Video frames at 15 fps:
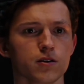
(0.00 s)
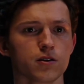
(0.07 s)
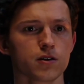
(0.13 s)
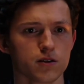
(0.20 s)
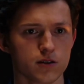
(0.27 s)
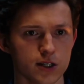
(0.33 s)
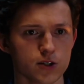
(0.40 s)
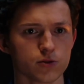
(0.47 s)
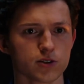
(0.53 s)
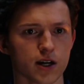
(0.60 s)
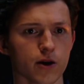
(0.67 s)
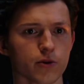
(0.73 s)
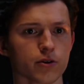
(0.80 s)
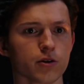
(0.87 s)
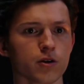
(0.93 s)
to the
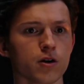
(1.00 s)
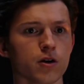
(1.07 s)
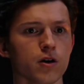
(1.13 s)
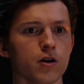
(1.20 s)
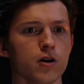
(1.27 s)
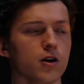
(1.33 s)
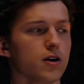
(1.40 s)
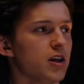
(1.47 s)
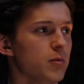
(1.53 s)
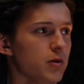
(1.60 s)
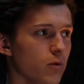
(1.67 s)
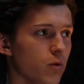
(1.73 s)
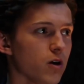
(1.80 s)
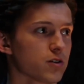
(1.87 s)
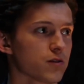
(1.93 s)
forefront. We
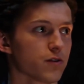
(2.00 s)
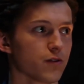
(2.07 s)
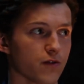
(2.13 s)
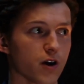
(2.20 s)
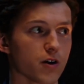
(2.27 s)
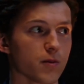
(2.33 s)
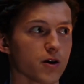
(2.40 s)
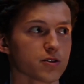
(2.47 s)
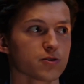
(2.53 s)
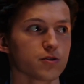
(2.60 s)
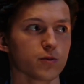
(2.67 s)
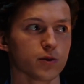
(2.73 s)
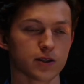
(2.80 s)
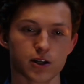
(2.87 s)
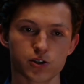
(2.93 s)
ended with a
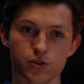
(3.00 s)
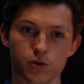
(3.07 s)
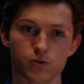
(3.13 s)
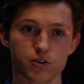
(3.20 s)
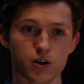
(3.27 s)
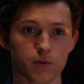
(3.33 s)
heroic final